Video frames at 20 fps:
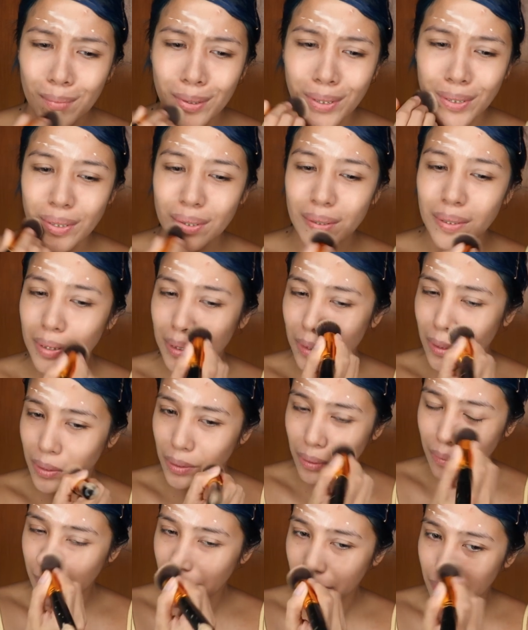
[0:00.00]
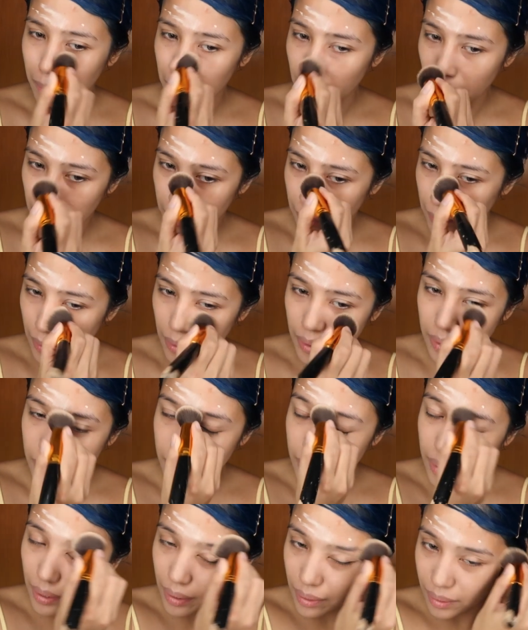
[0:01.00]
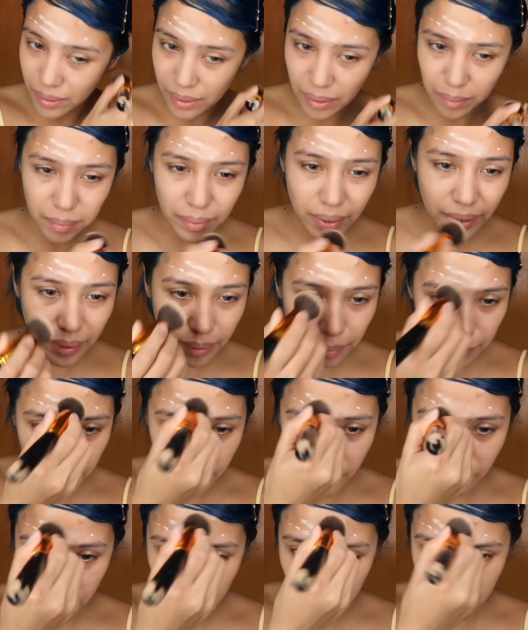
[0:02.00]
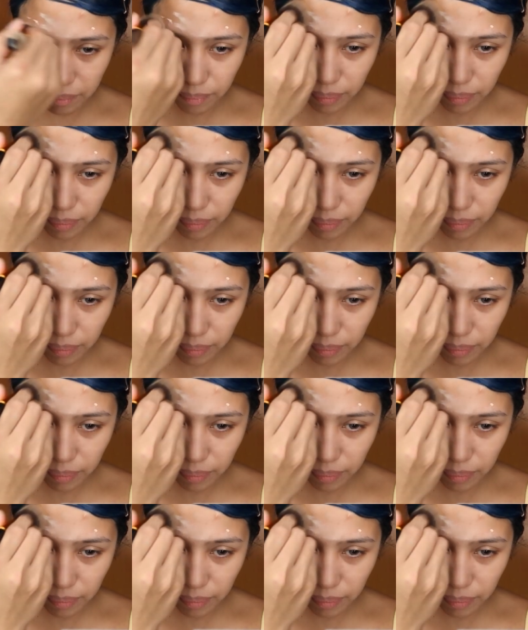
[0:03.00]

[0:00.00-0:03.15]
I'm actually not sure what the mom does. It's something about